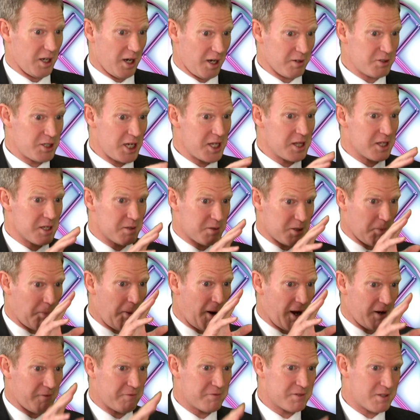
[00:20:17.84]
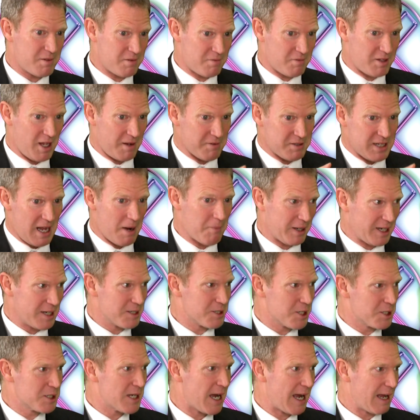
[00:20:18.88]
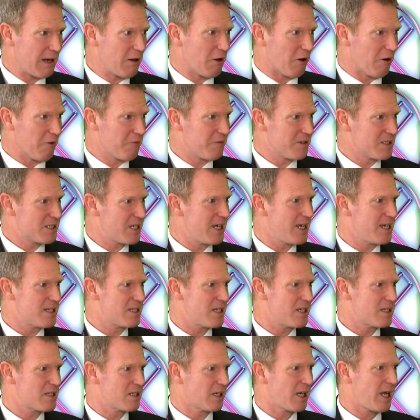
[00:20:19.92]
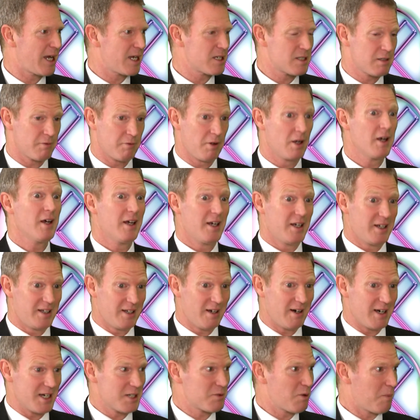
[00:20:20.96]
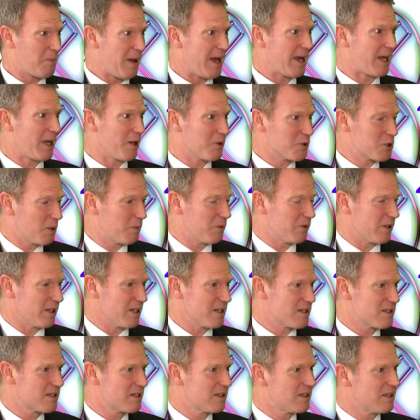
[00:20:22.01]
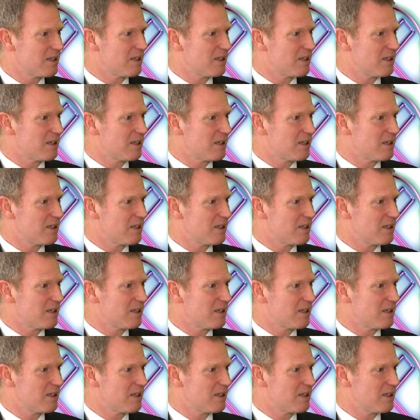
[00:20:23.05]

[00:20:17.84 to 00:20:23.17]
I've seen the, the bike thefts now beginning to tail off. Is, it, is this a case of yikes, we better get on top of this?